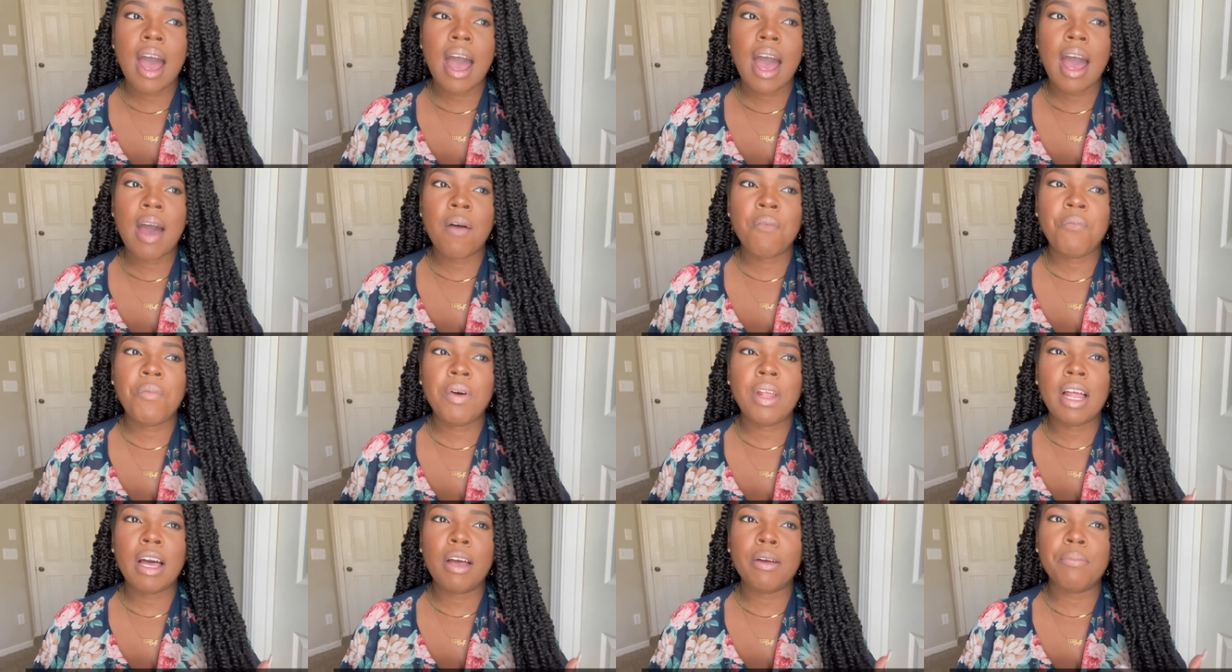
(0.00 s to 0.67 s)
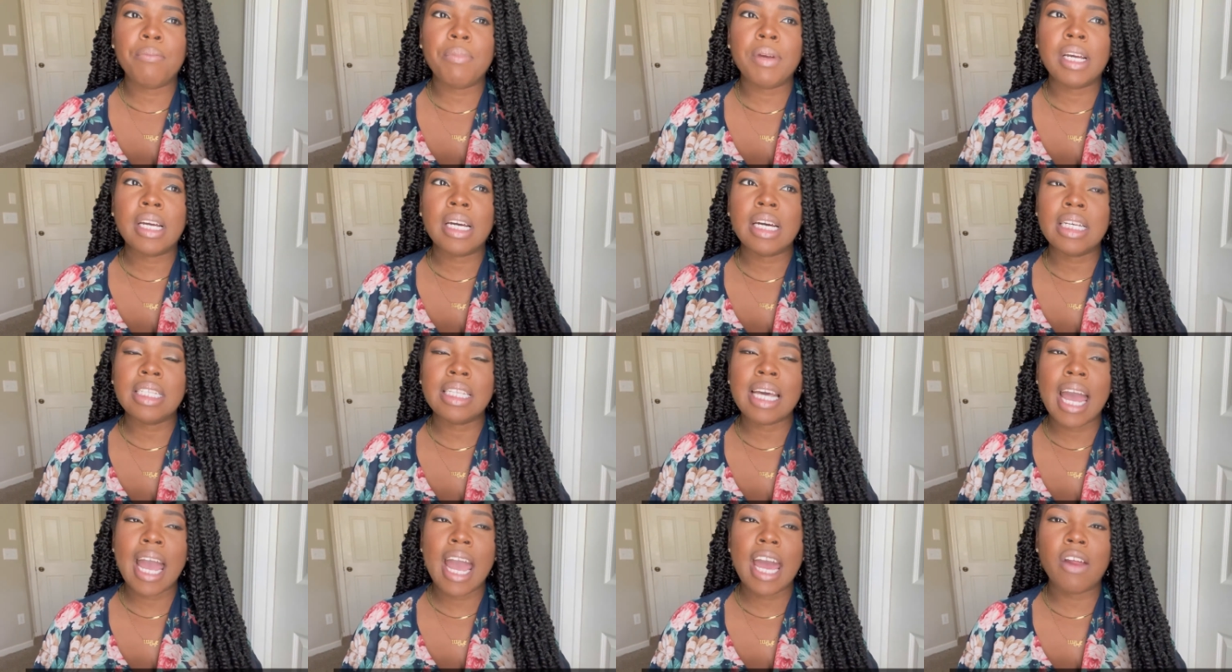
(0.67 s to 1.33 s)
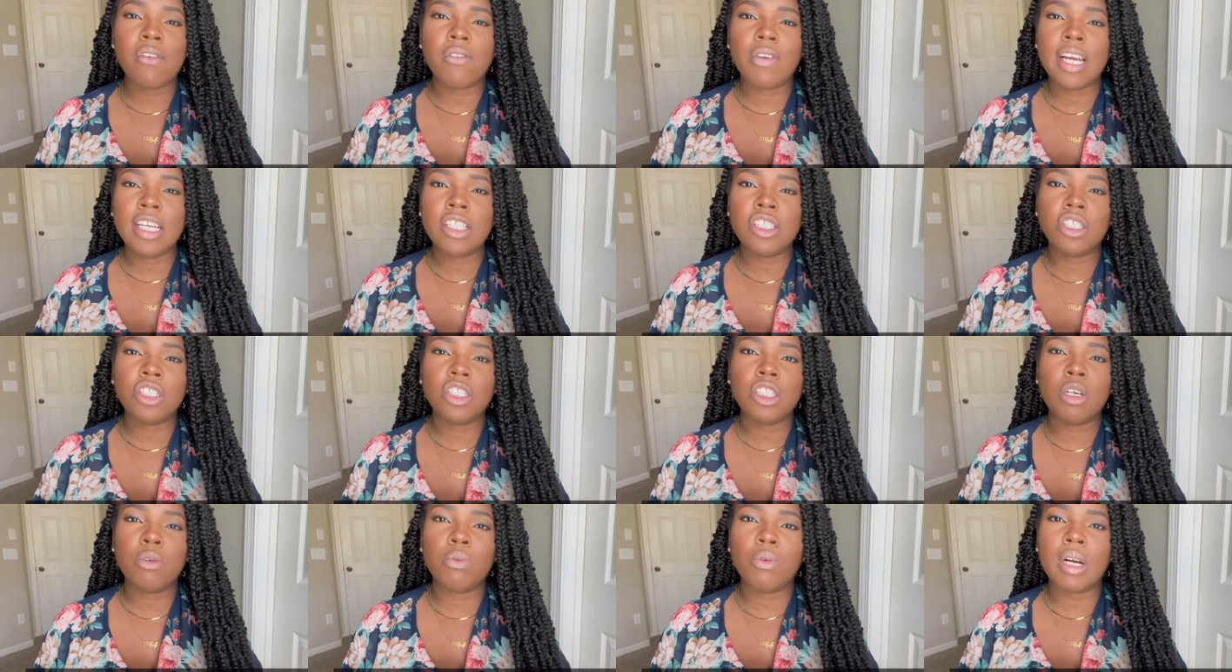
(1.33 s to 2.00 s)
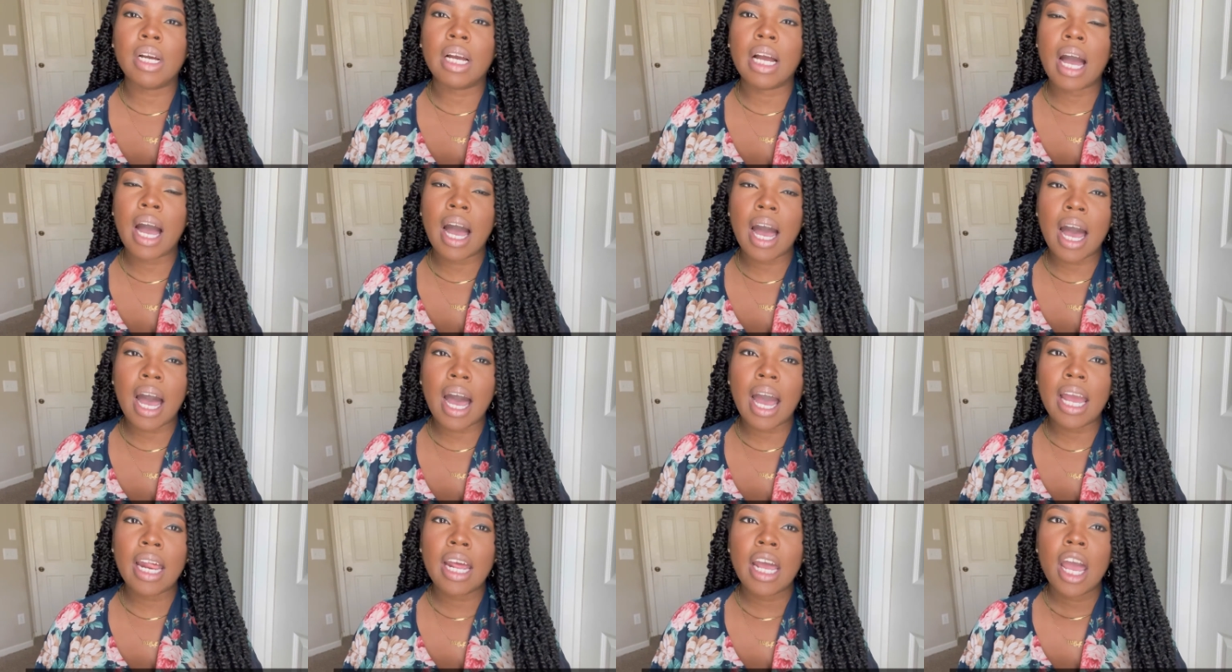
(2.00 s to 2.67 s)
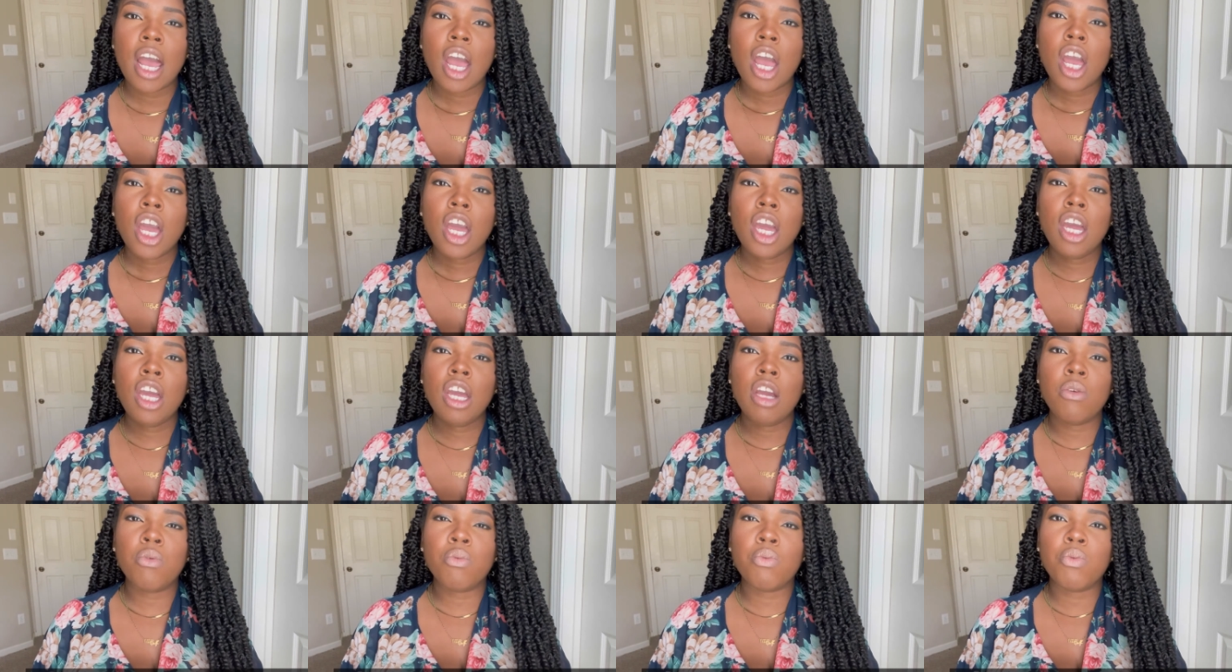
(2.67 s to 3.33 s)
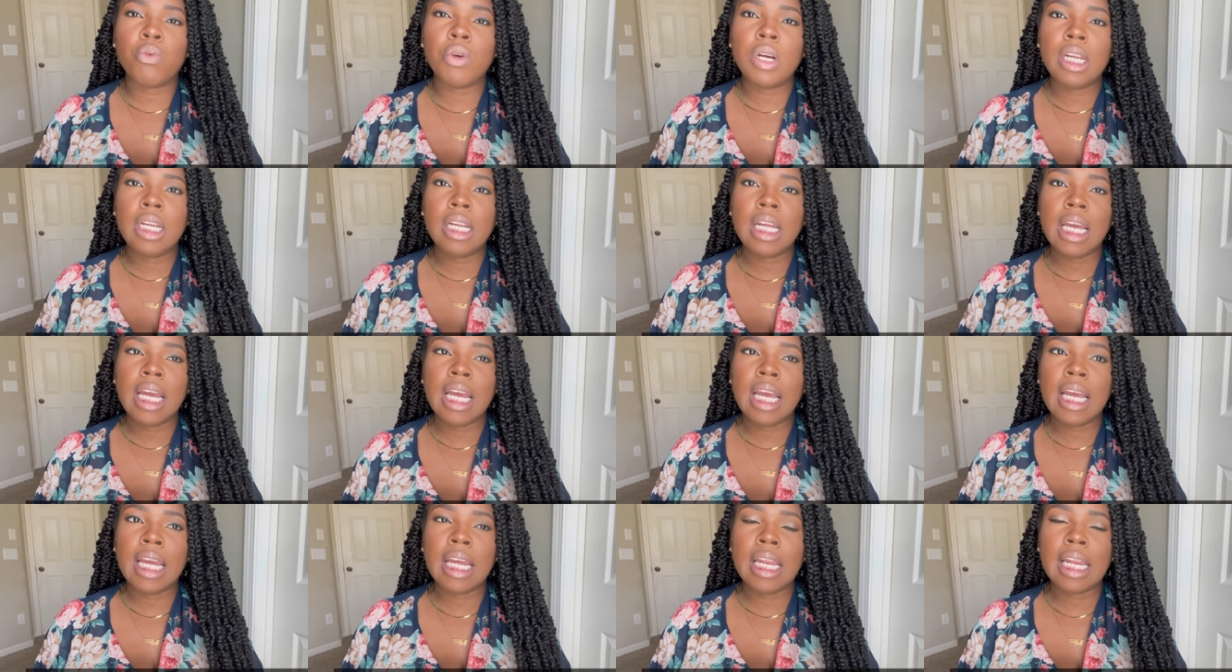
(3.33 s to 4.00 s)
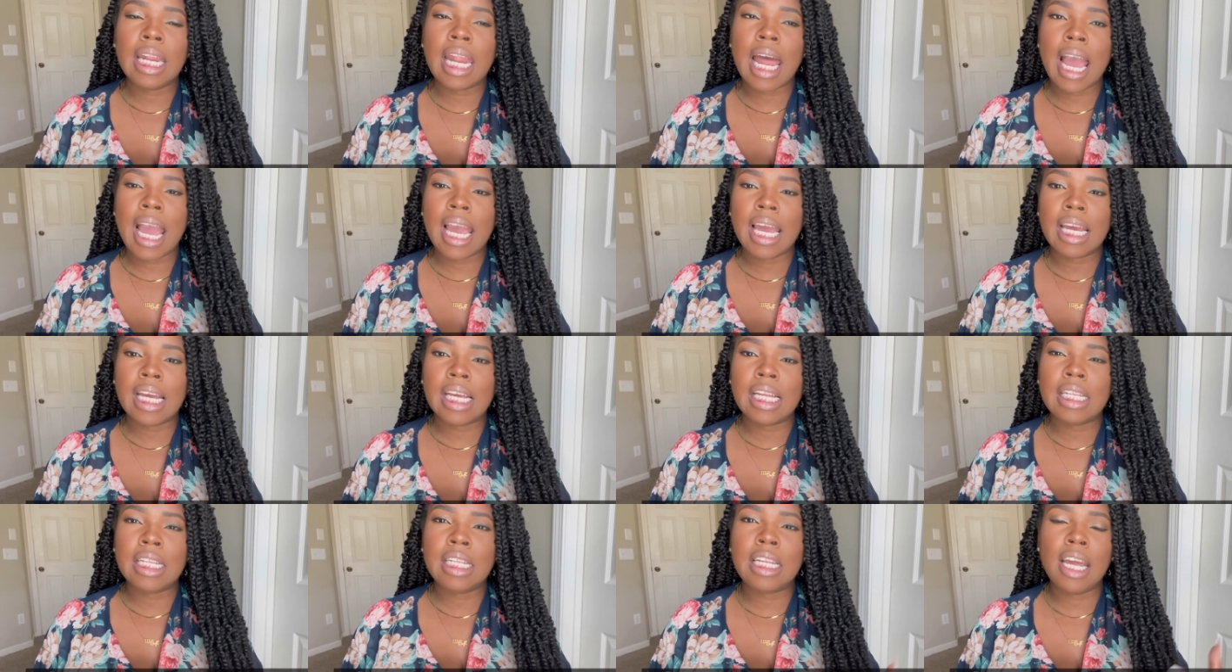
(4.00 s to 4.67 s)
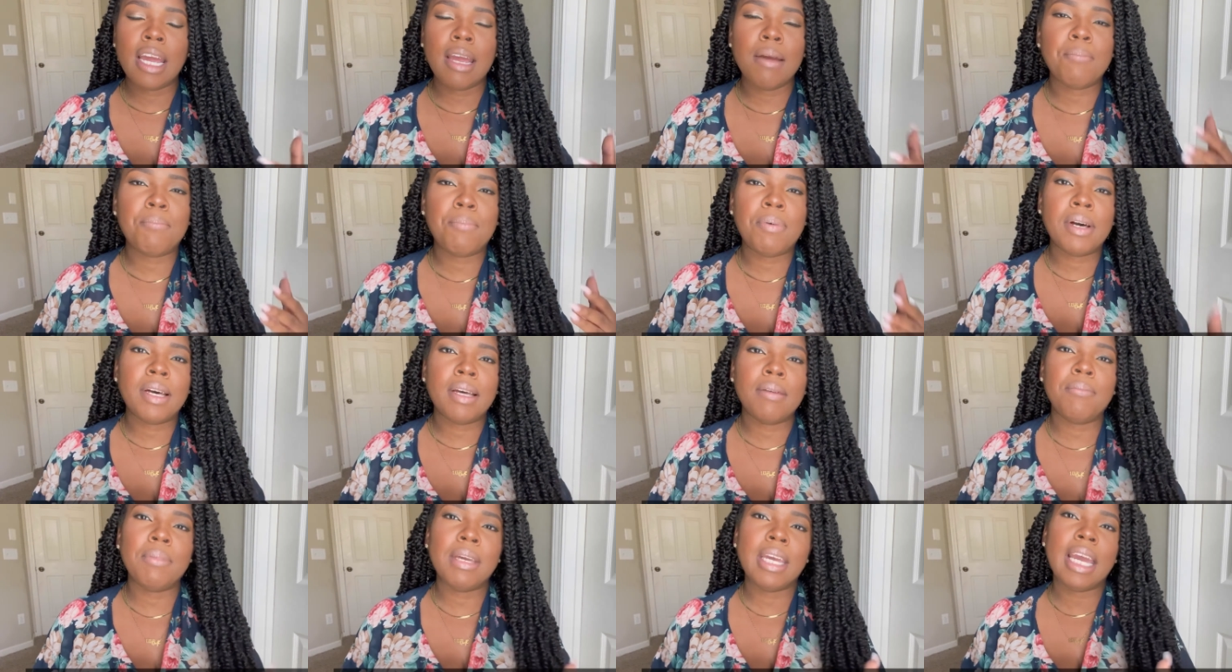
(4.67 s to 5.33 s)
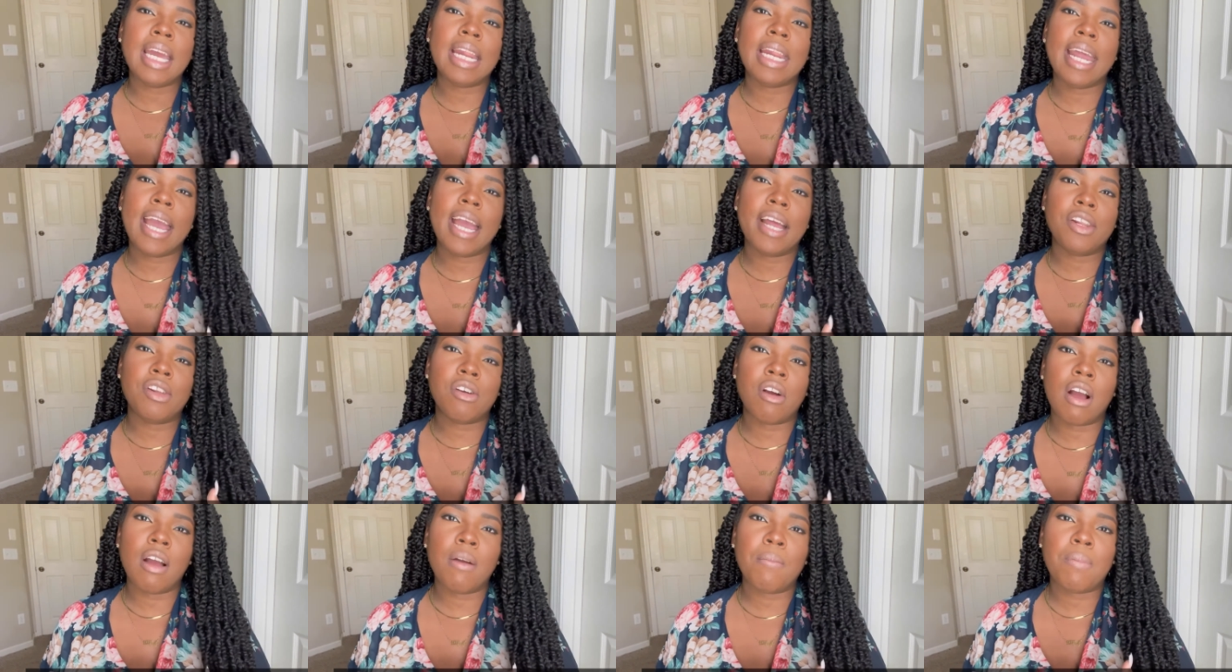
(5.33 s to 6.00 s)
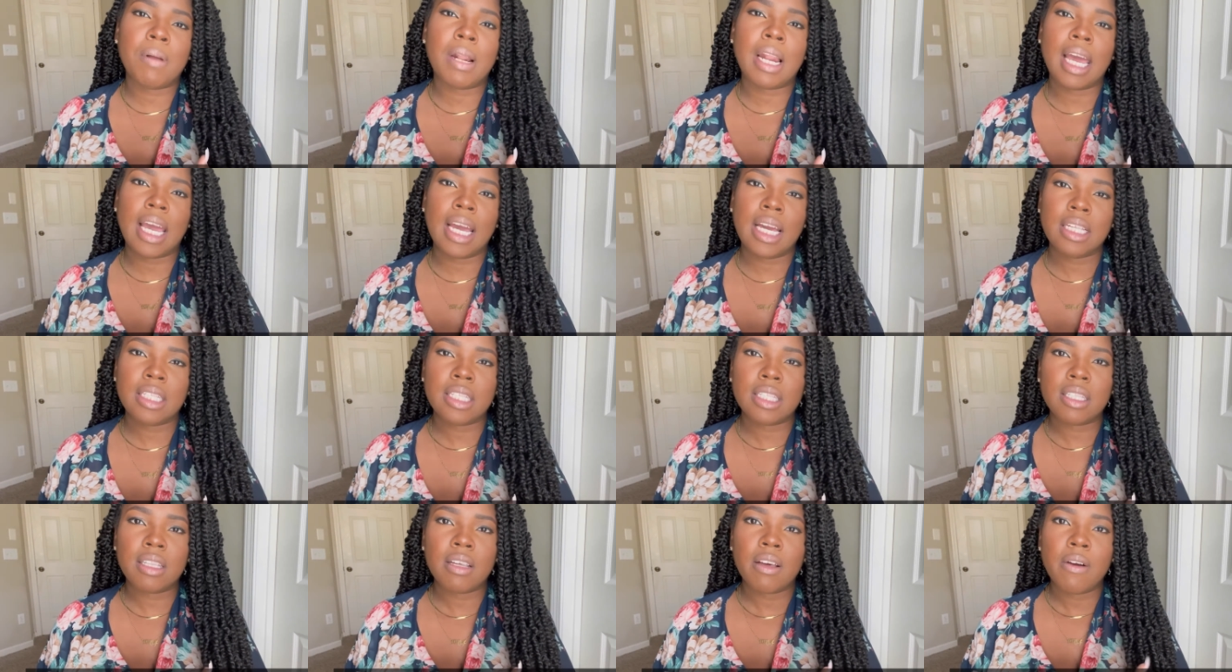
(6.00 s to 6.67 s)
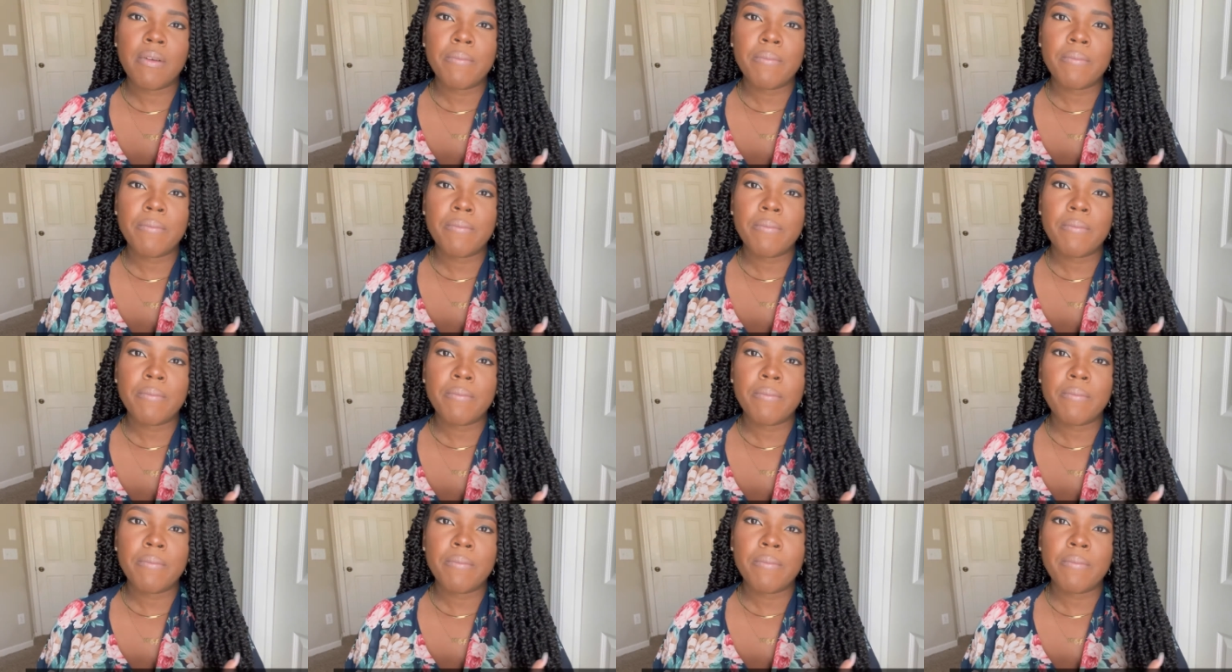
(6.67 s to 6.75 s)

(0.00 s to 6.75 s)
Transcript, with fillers: I feel like because I had a relationship with God it really like didn't put me in that dark place